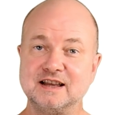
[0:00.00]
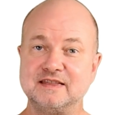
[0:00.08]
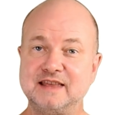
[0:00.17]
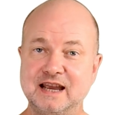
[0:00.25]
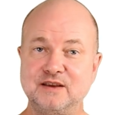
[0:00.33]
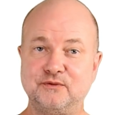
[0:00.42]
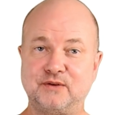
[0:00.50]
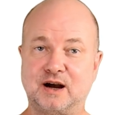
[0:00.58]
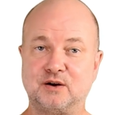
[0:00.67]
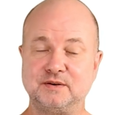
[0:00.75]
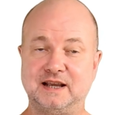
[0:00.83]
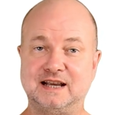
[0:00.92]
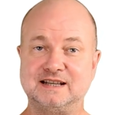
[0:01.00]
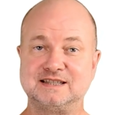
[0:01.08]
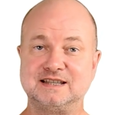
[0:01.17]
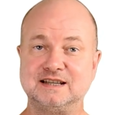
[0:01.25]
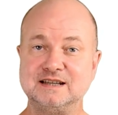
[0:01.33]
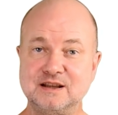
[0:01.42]
They found a
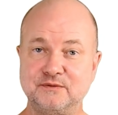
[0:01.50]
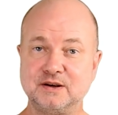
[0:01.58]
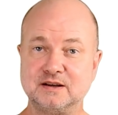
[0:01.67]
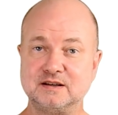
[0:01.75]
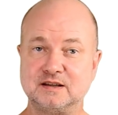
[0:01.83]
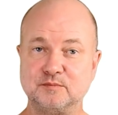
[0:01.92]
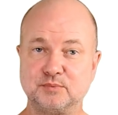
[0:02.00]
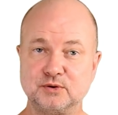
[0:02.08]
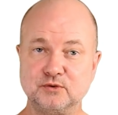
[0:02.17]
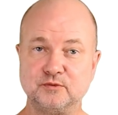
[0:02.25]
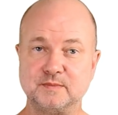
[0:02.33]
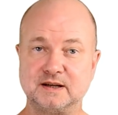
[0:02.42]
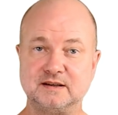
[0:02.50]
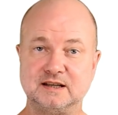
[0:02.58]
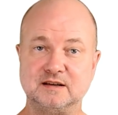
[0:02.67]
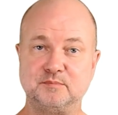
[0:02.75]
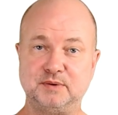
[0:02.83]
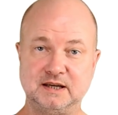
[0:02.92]
significant improvement
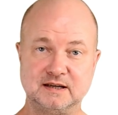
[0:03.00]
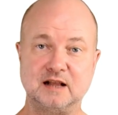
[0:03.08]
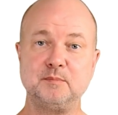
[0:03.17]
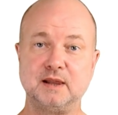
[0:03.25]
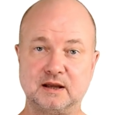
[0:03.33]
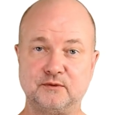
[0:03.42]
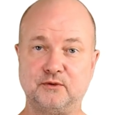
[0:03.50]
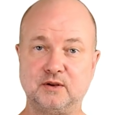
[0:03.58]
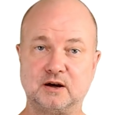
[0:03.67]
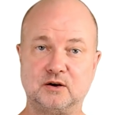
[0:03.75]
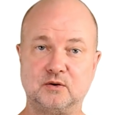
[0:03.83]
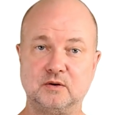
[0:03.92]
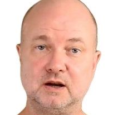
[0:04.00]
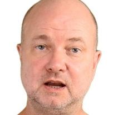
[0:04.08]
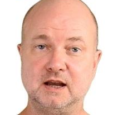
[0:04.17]
in penile blood flow